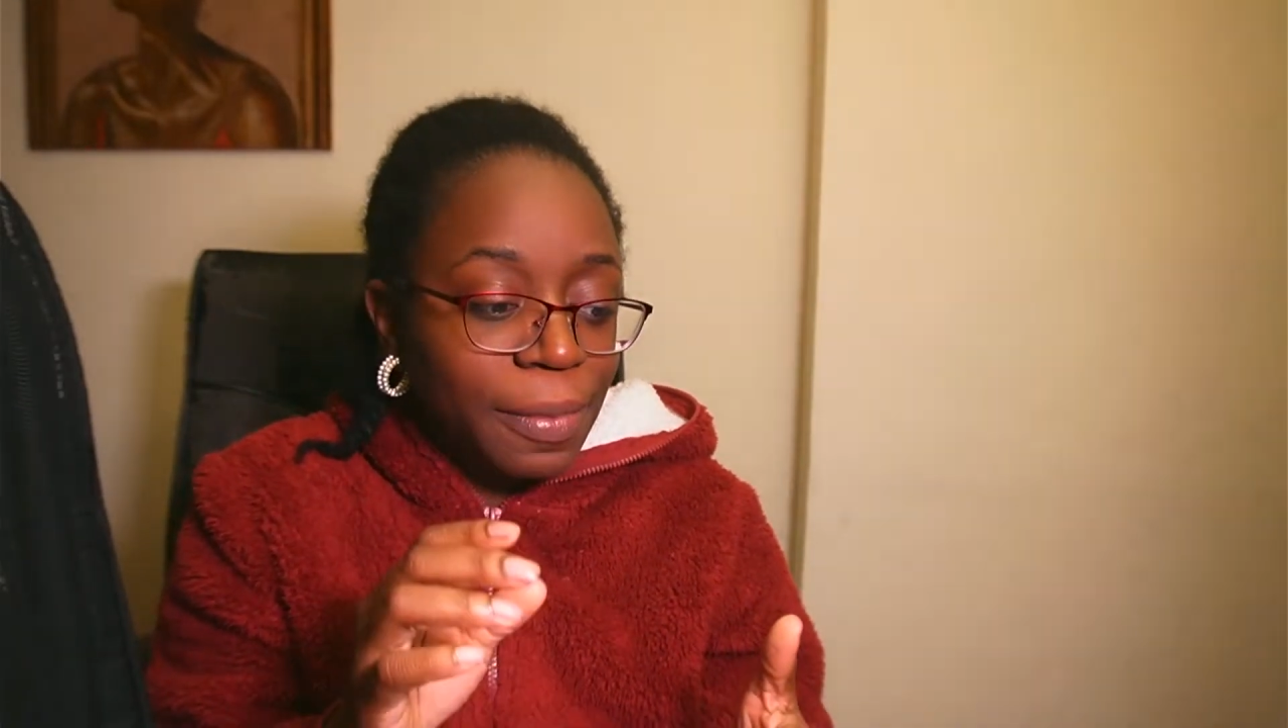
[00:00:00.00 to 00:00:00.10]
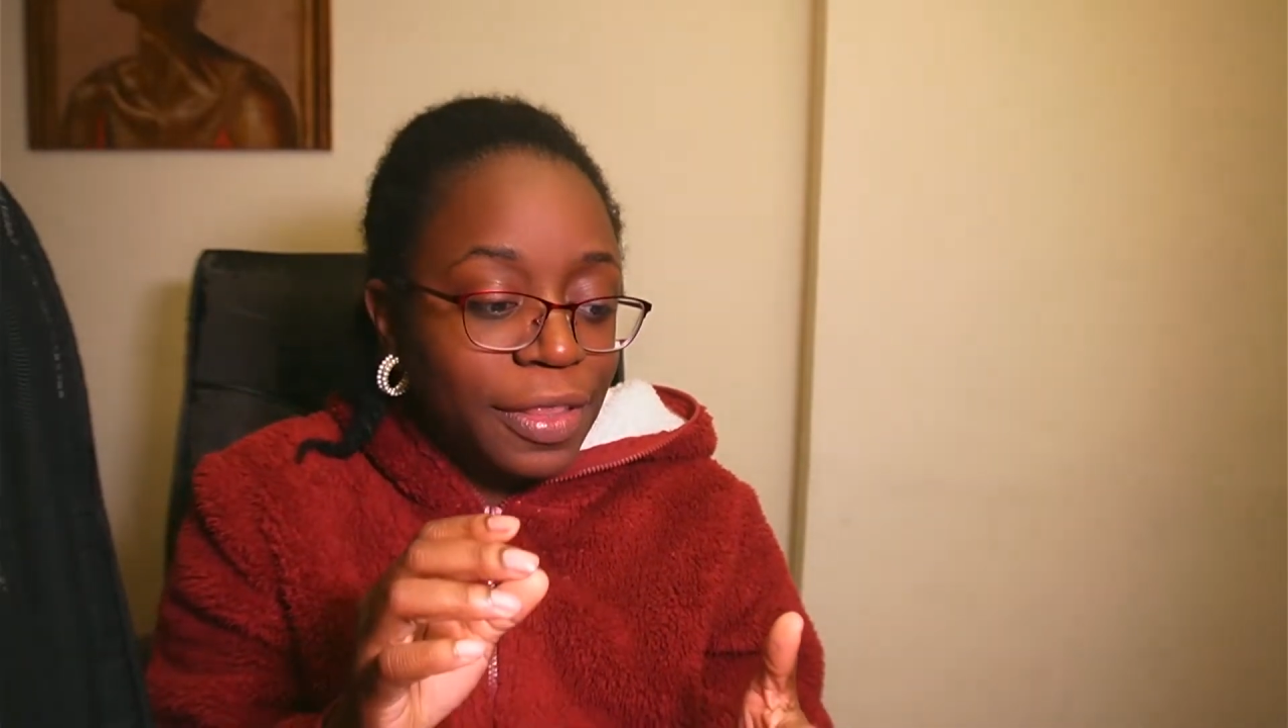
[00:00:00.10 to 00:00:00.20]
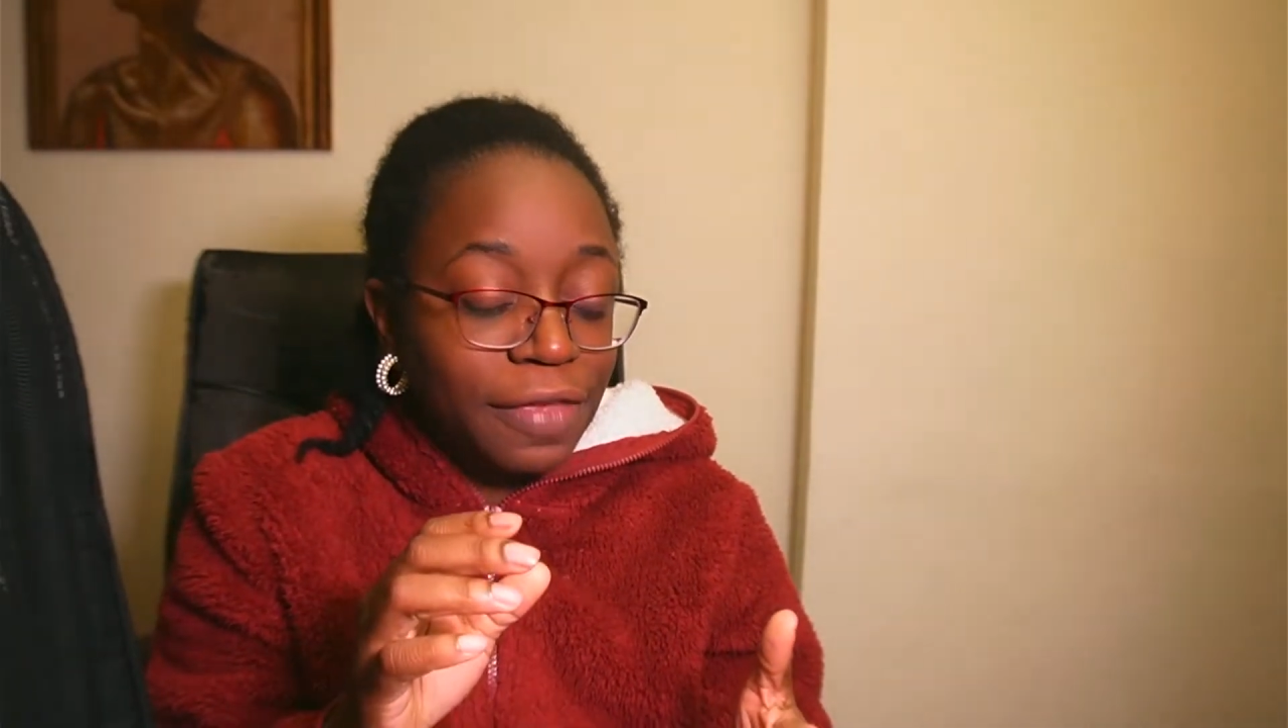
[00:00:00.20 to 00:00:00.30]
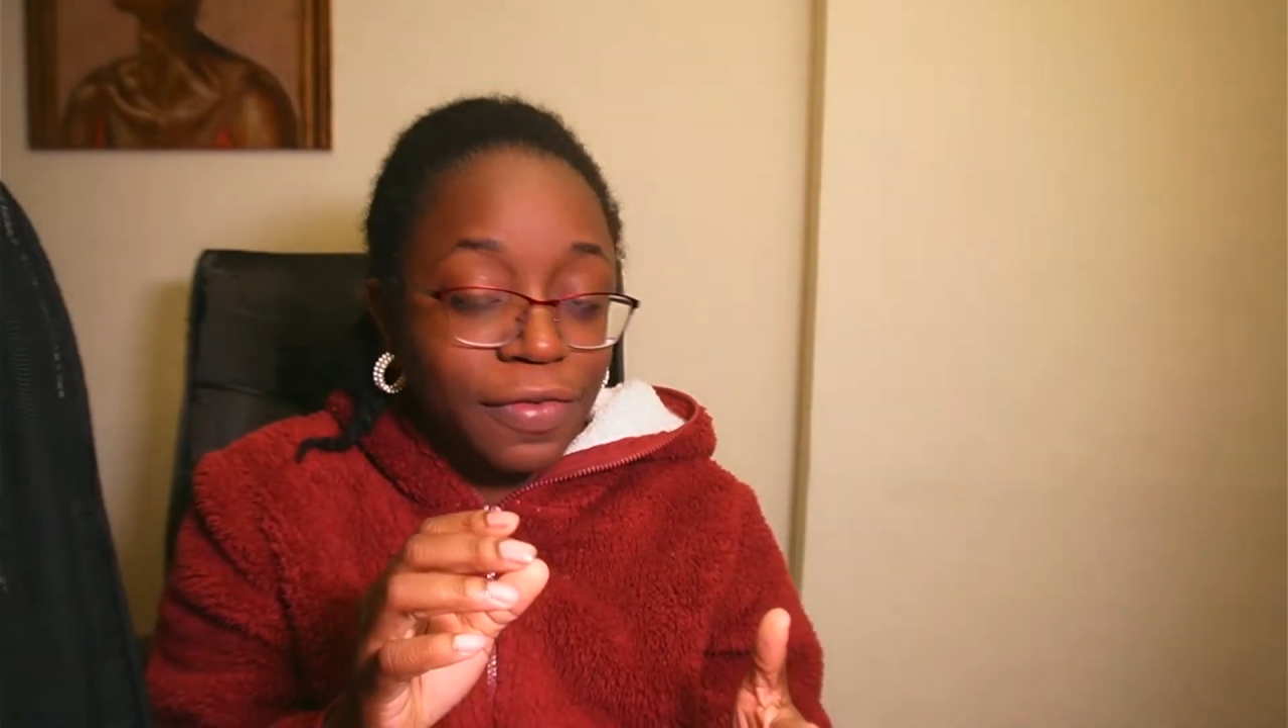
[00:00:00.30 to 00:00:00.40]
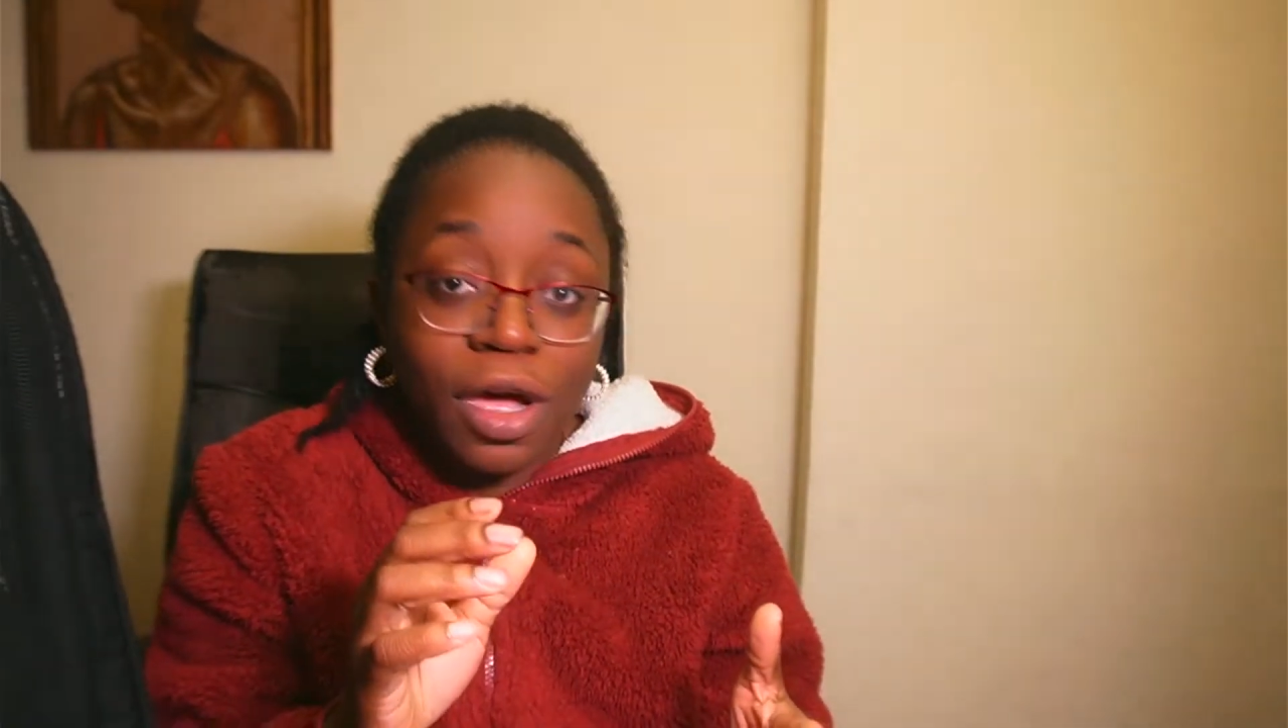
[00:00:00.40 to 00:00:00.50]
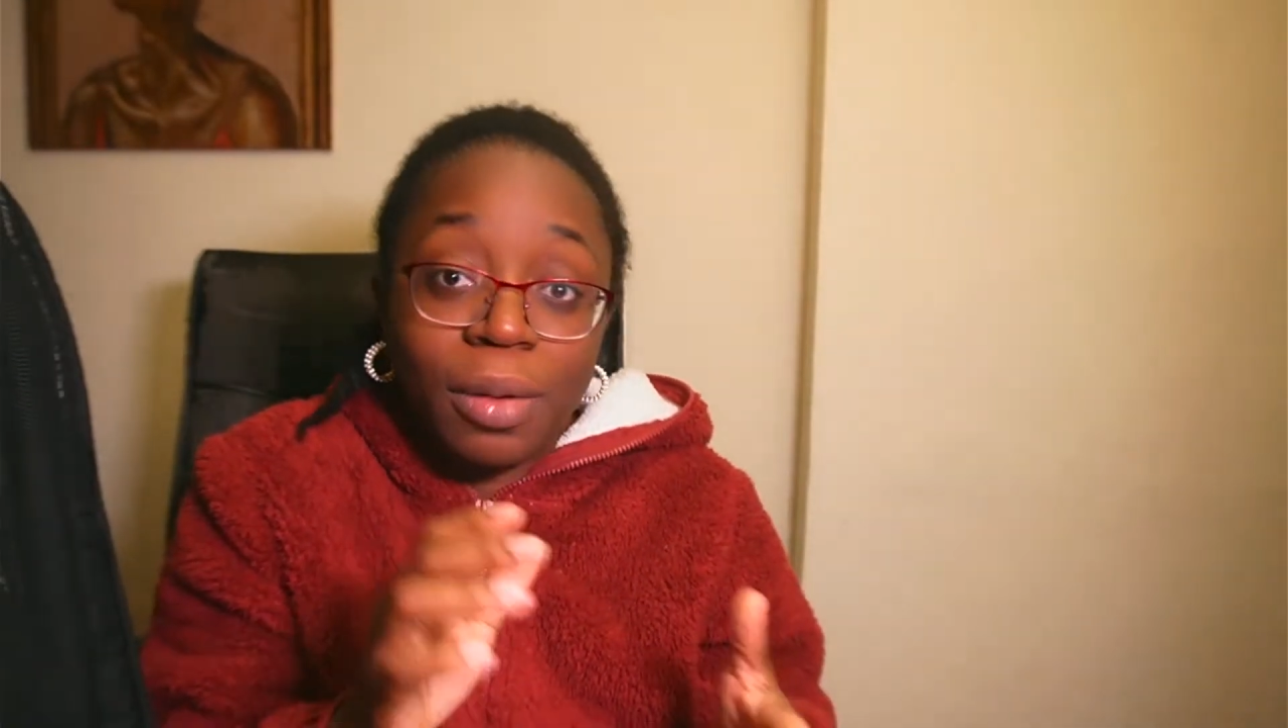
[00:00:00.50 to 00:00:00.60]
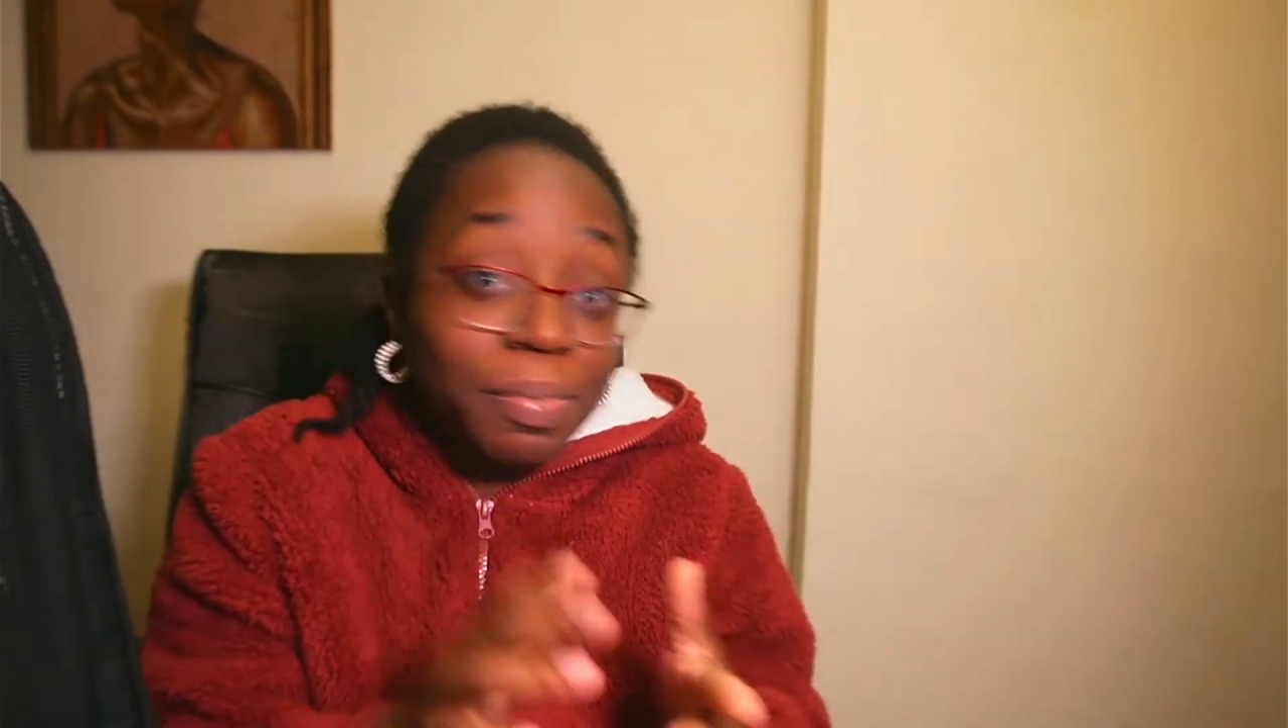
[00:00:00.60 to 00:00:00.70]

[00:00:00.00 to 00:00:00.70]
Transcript: They've got